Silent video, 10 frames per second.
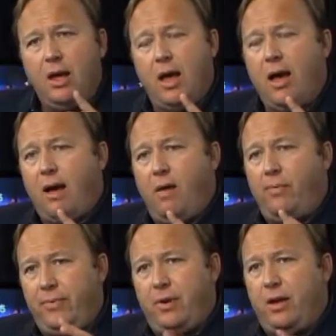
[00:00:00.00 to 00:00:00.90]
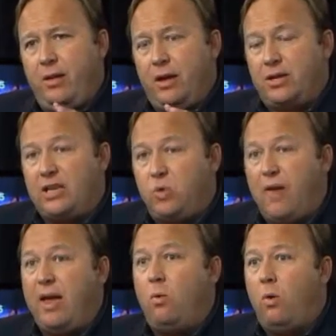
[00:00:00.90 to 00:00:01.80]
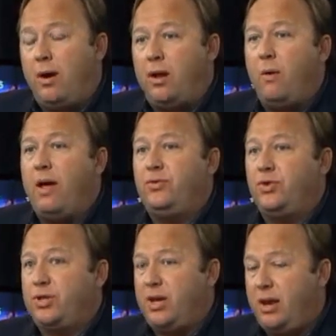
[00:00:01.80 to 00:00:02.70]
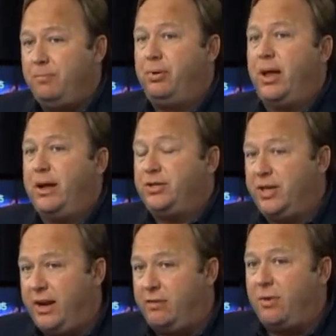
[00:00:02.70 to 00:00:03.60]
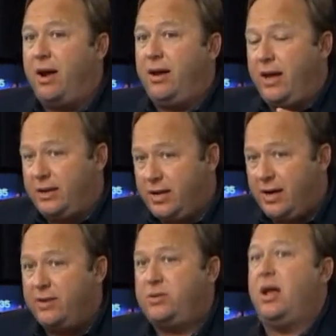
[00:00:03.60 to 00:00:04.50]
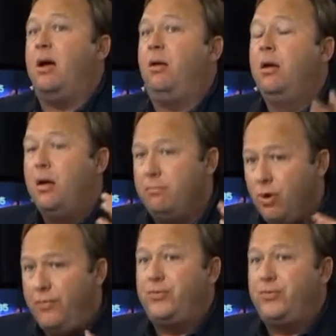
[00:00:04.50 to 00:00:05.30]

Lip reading: And that's why they want to go ahead and just get in place, get it ready, get the intel, move the